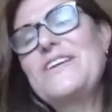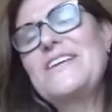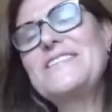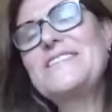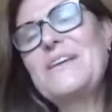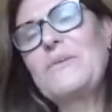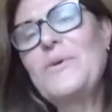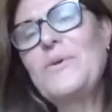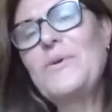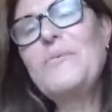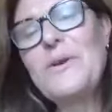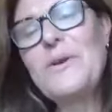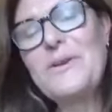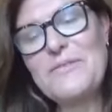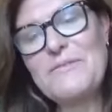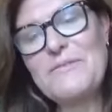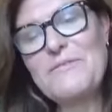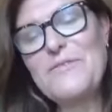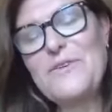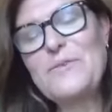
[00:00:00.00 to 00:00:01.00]
we're one
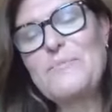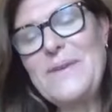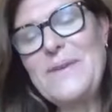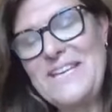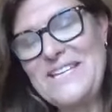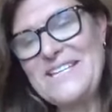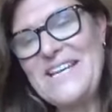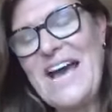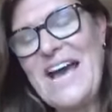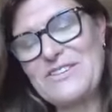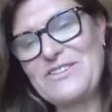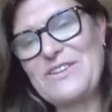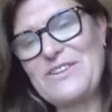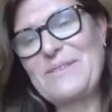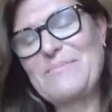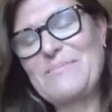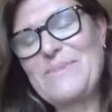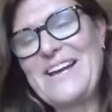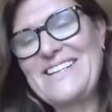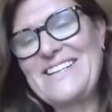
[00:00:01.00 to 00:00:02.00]
of the few
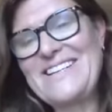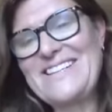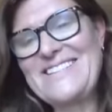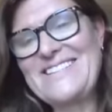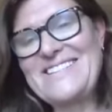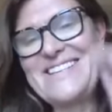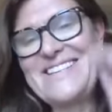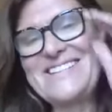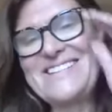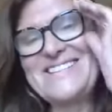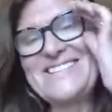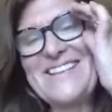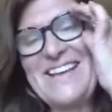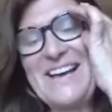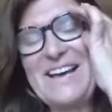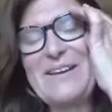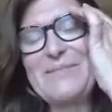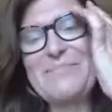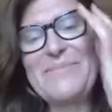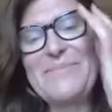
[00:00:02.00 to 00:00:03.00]
pediatric practices
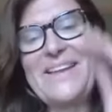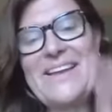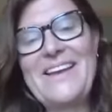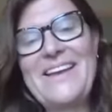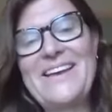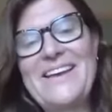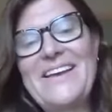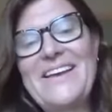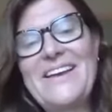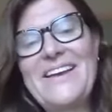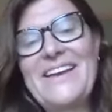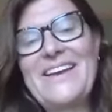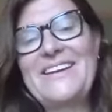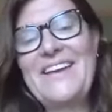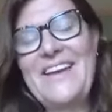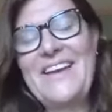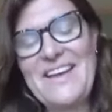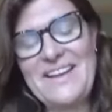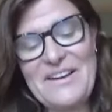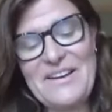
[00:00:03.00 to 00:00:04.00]

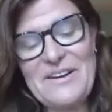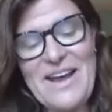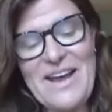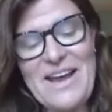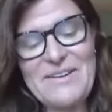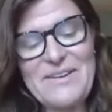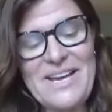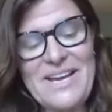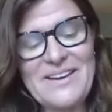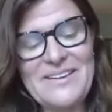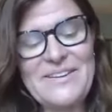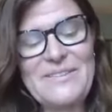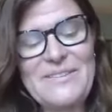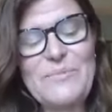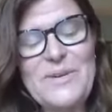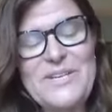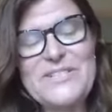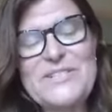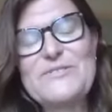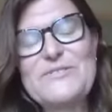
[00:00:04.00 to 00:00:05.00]
in our area, and
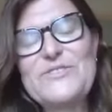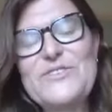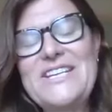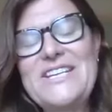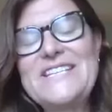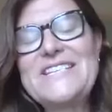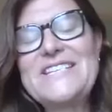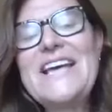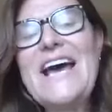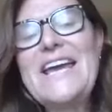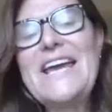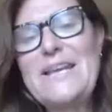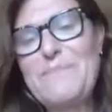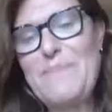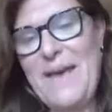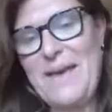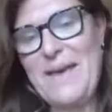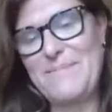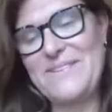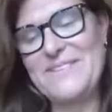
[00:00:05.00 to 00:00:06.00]
we do treat tiny
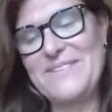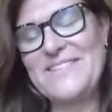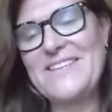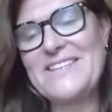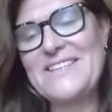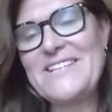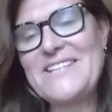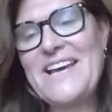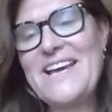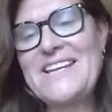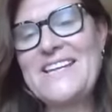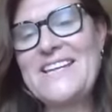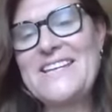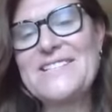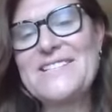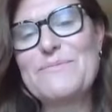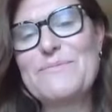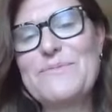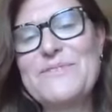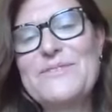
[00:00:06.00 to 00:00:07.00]
babies. The
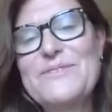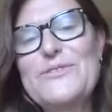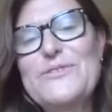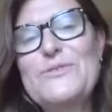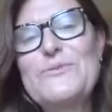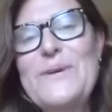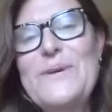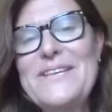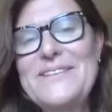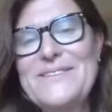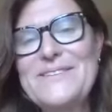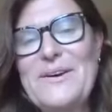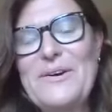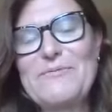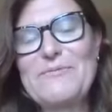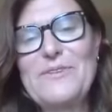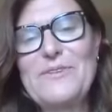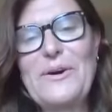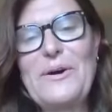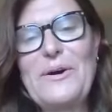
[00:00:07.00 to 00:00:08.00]
tiniest was 2 weeks
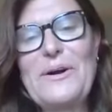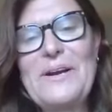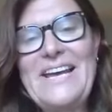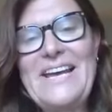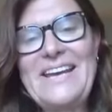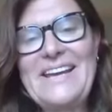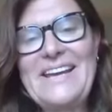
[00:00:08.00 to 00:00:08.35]
old for colic.